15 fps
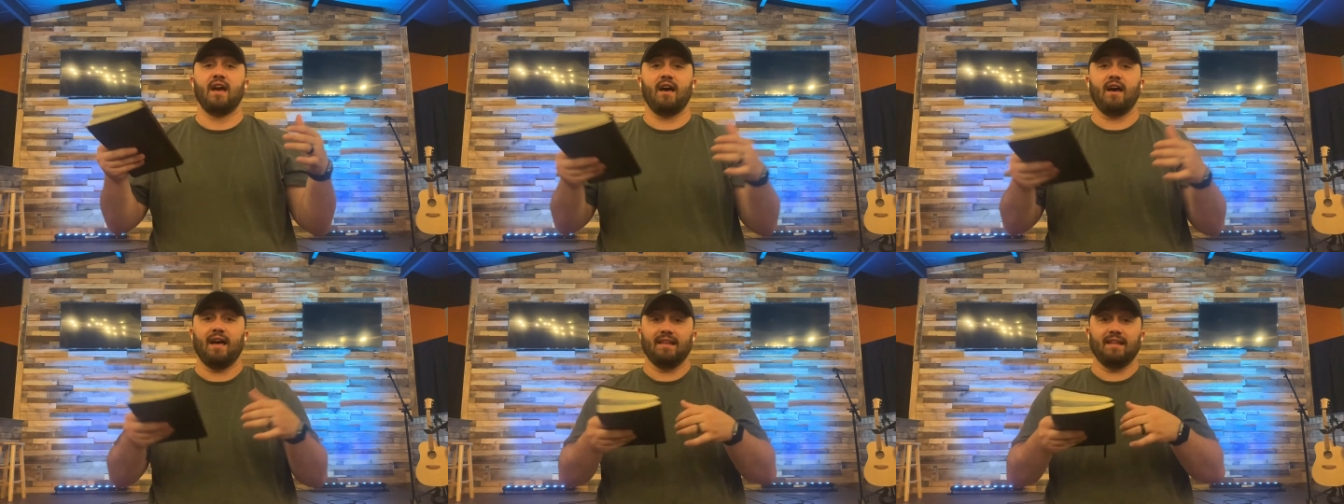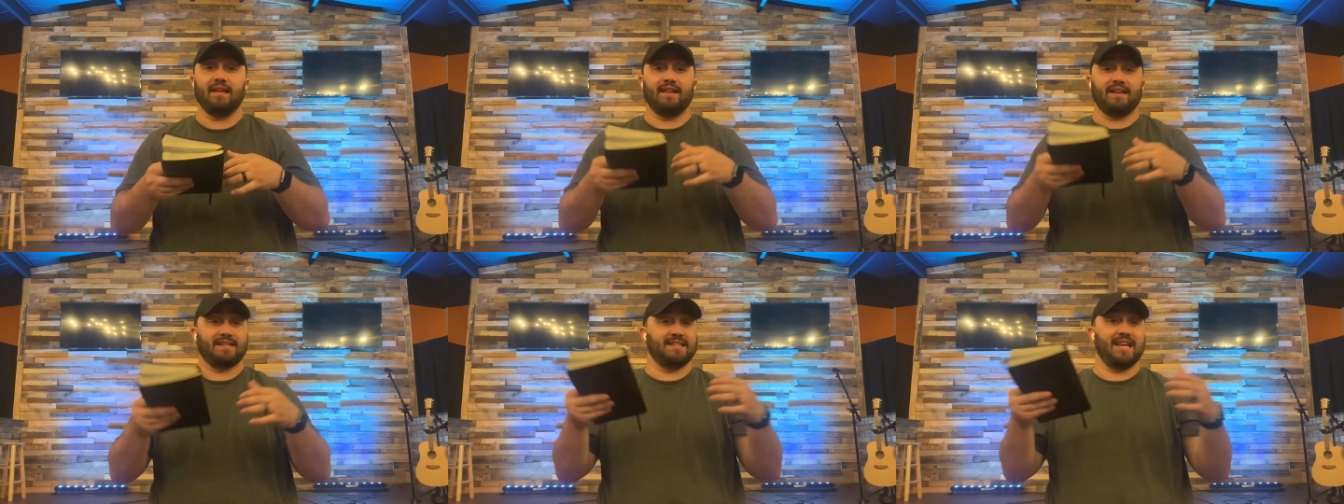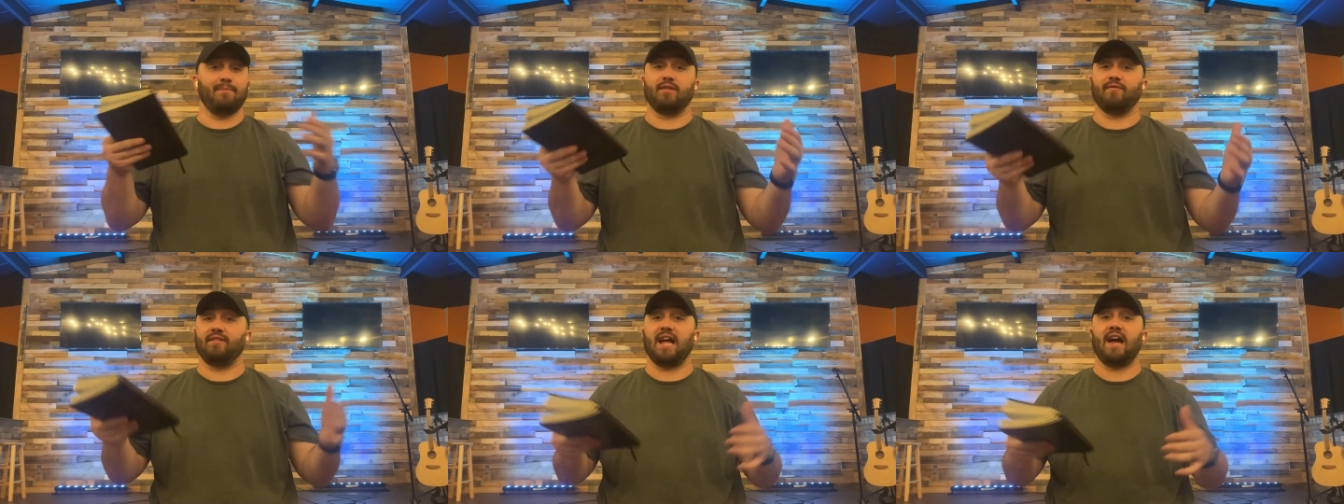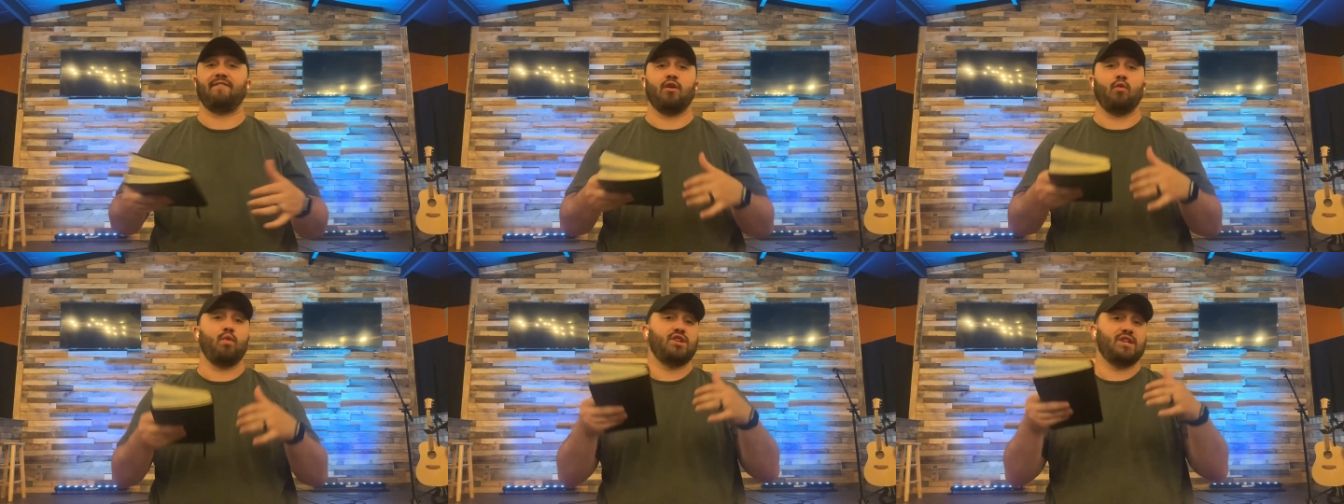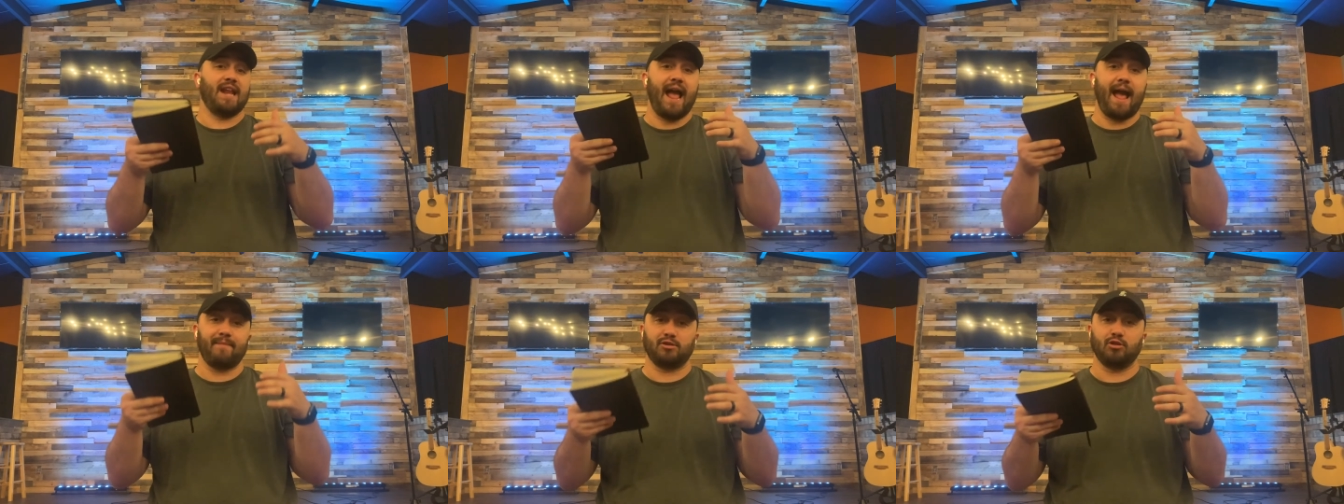uh, an example of a life that we should
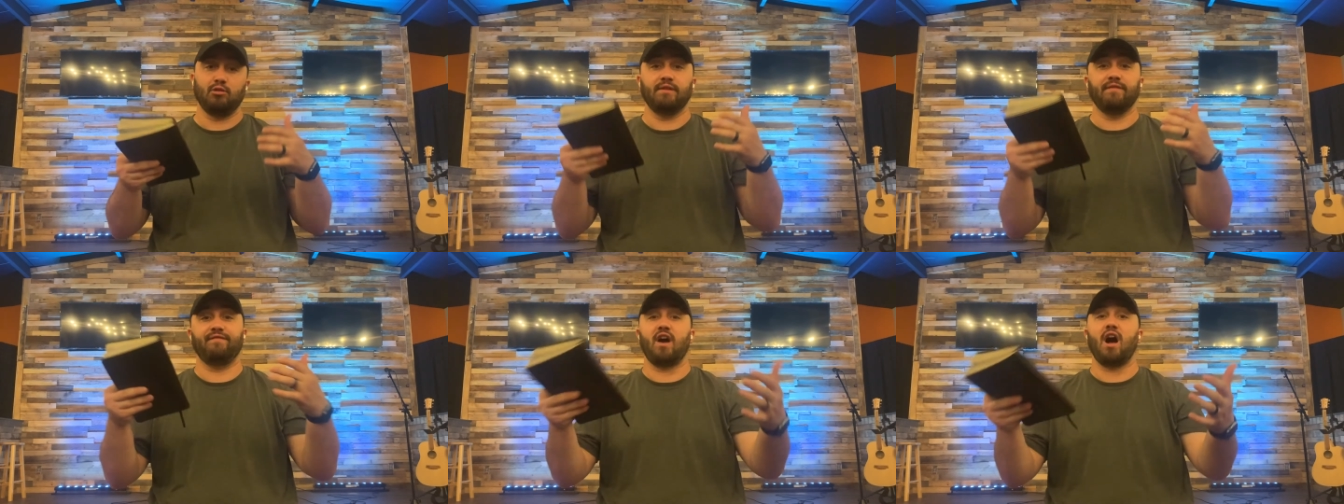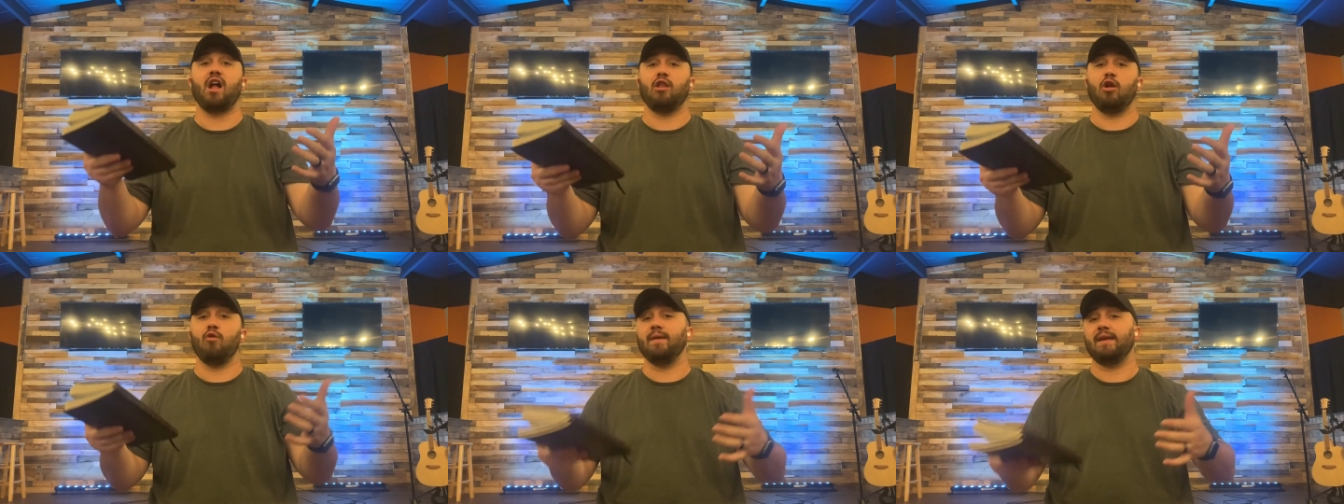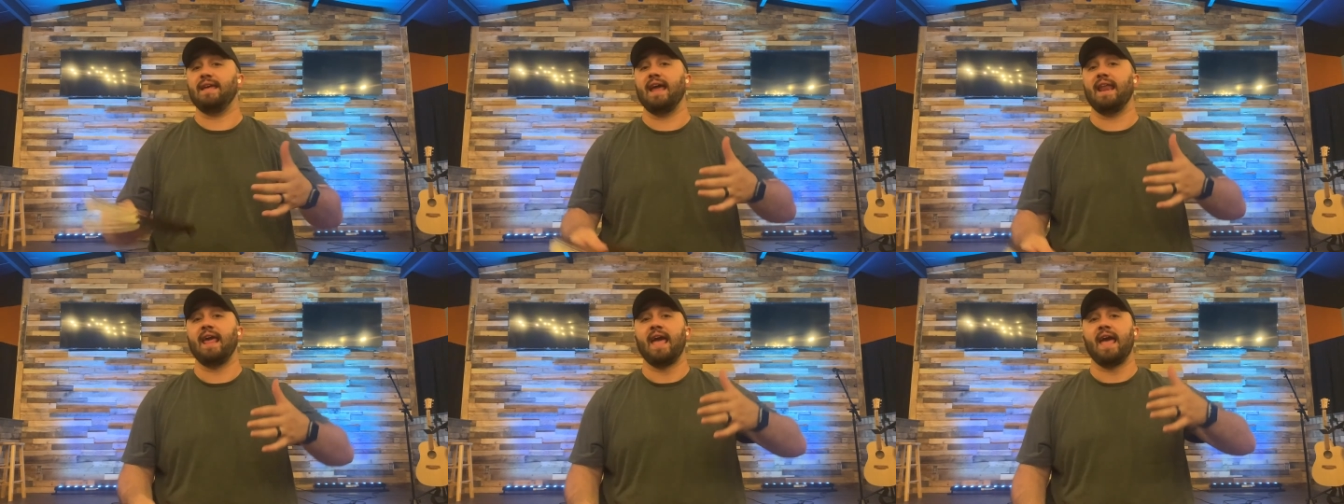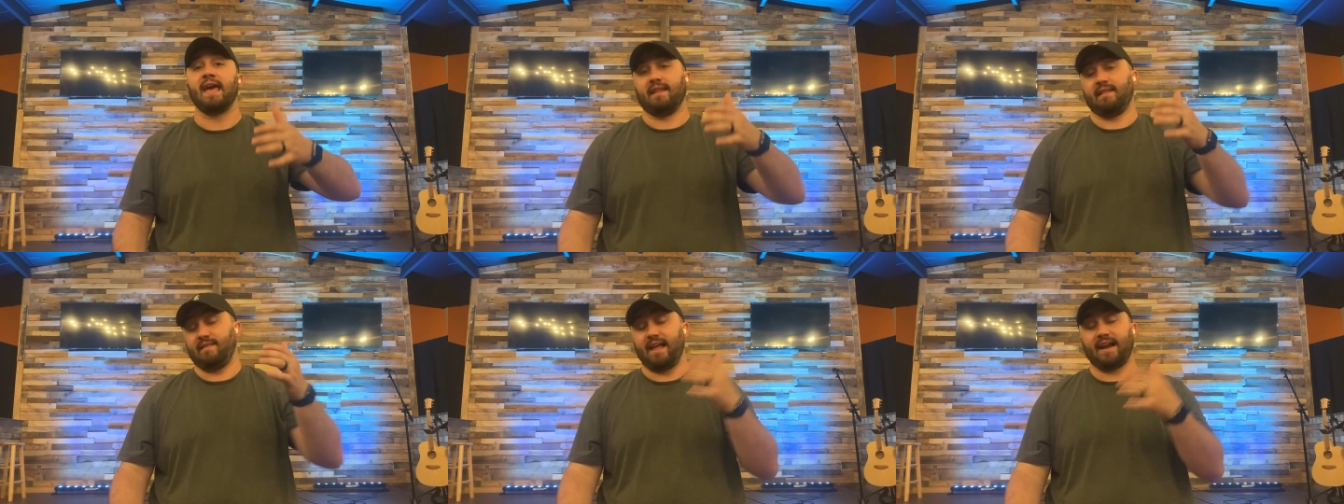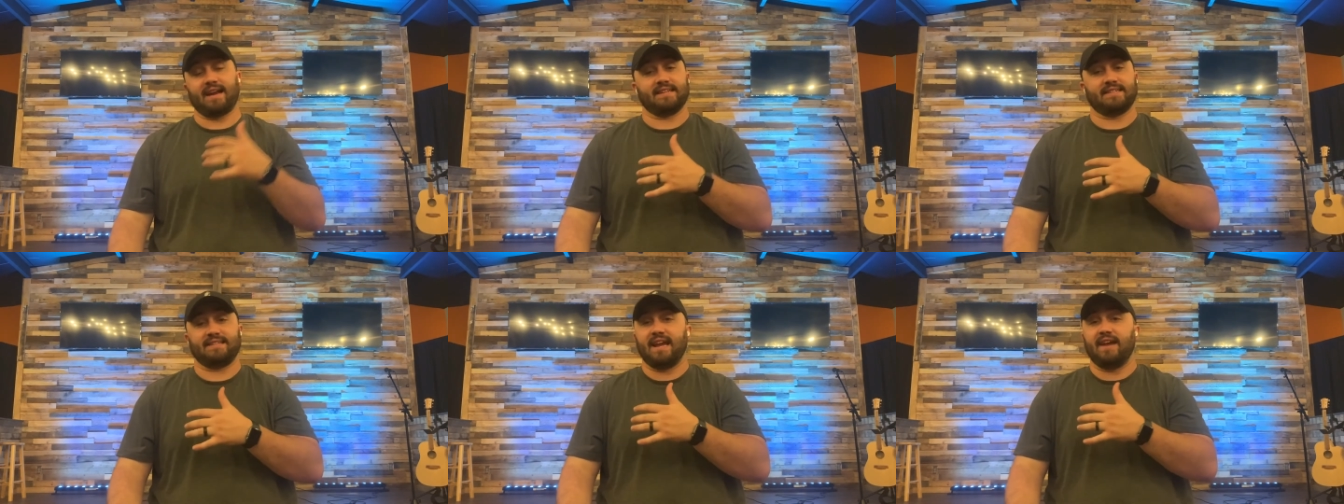absolutely follow, but yet like
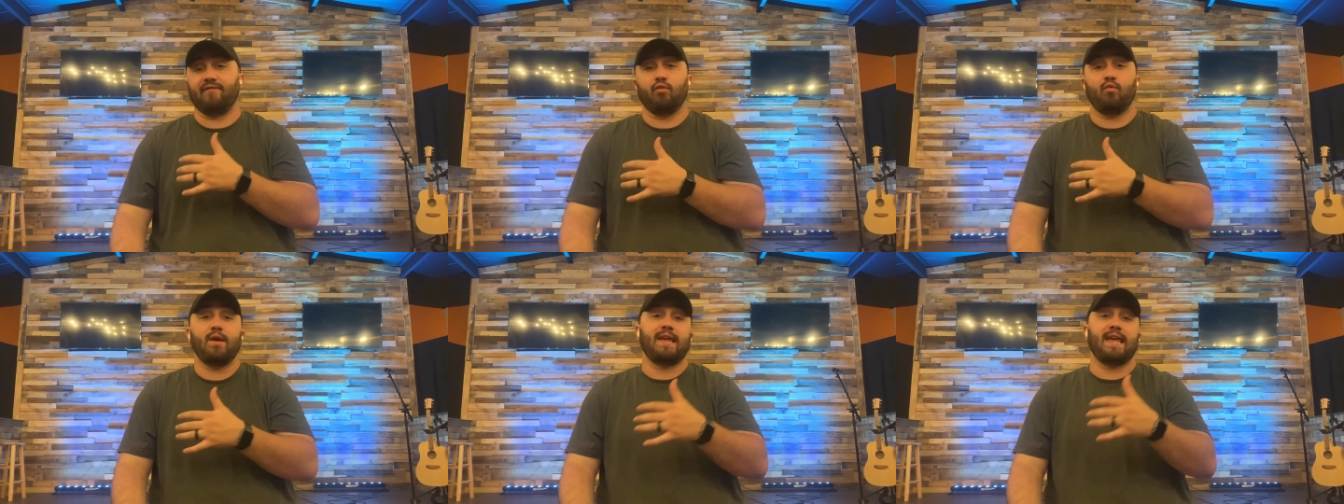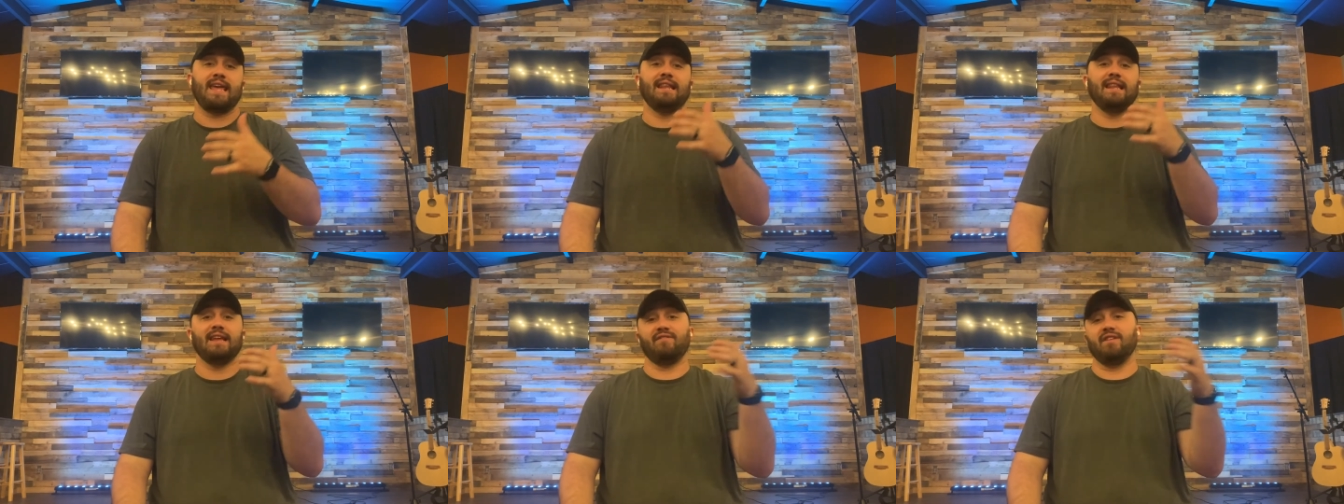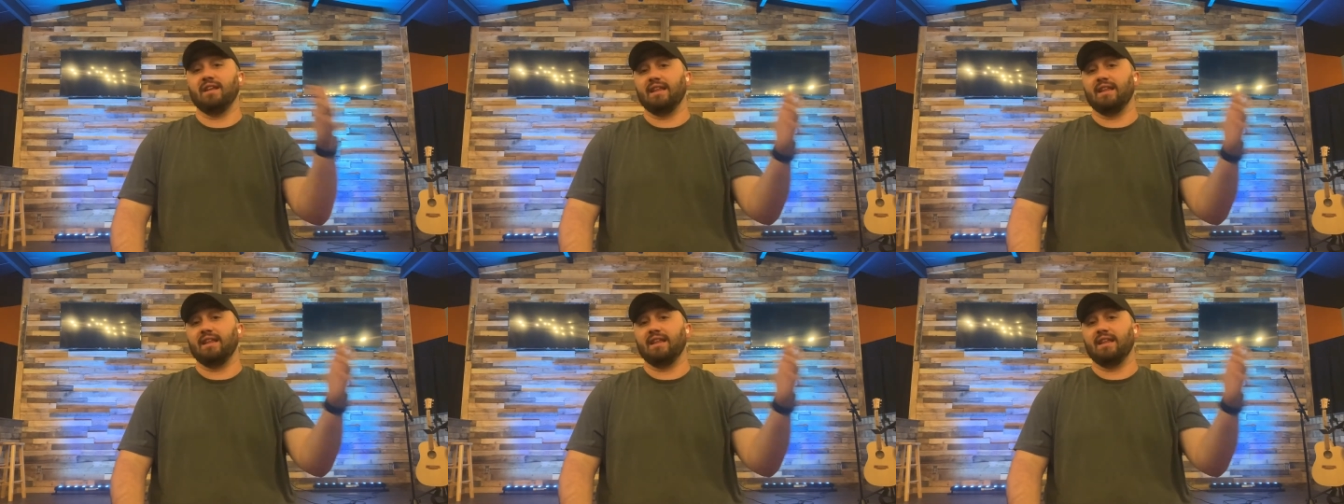I say every week, he lived a